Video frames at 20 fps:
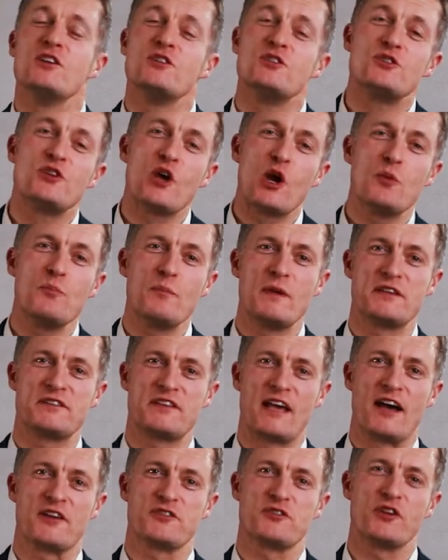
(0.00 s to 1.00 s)
Don't miss
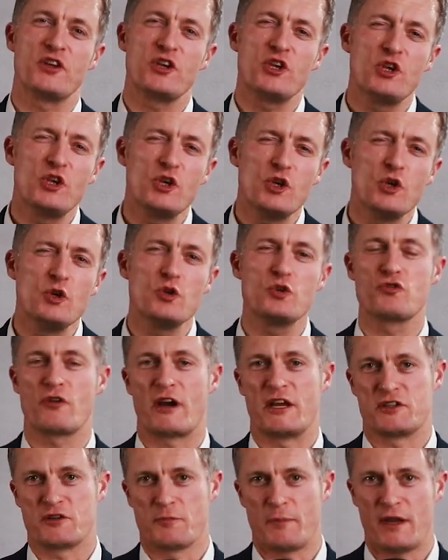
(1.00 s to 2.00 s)
out on the huge
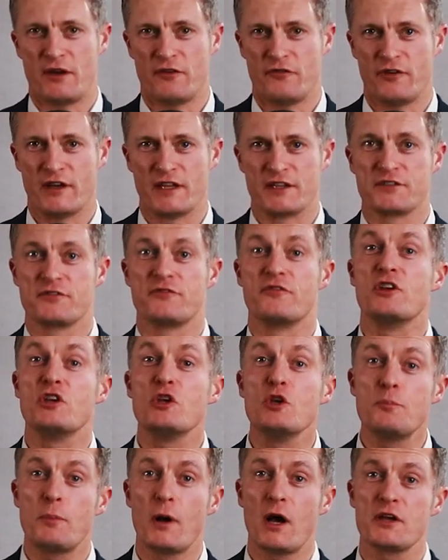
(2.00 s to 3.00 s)
range of benefits for
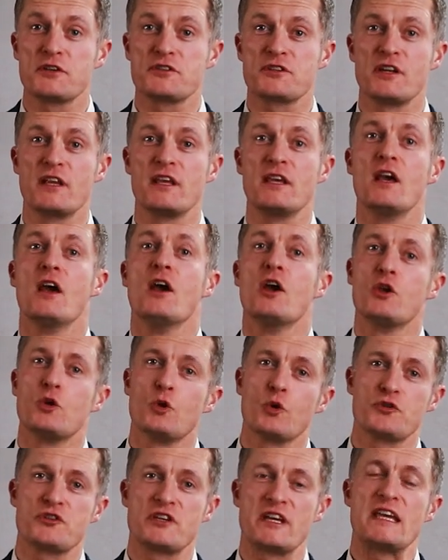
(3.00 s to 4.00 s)
you personally,
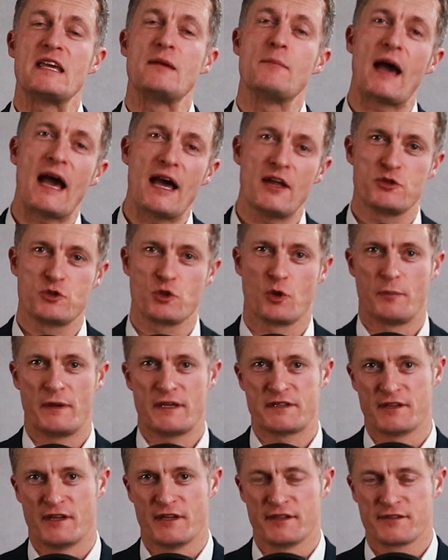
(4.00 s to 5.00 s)
your team and your
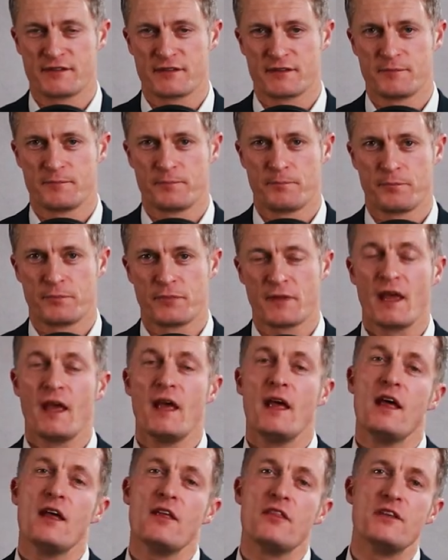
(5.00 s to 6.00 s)
business.
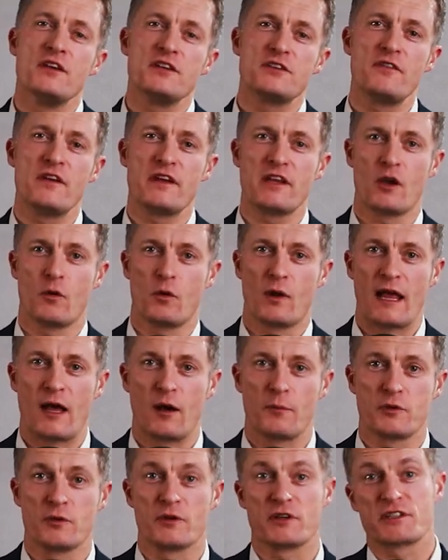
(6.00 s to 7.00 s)
This video will
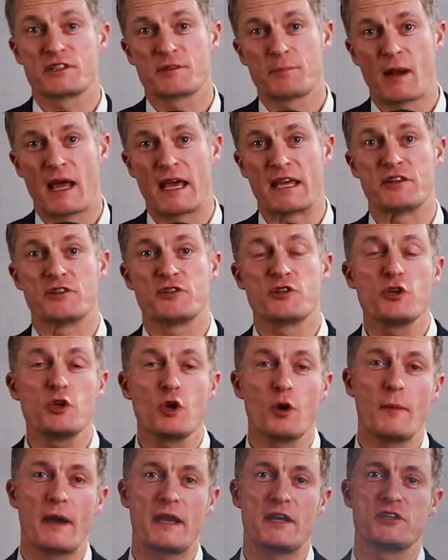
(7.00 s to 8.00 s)
help you explain to
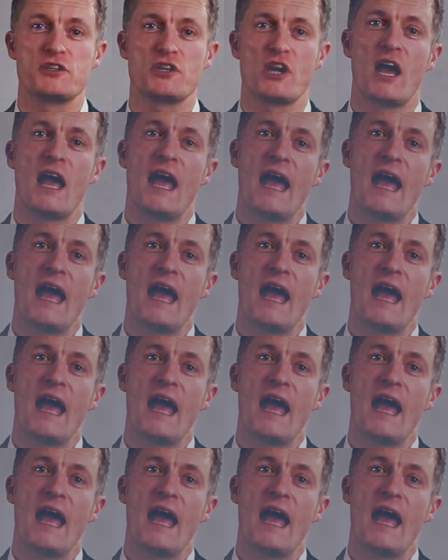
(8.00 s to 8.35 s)
your manager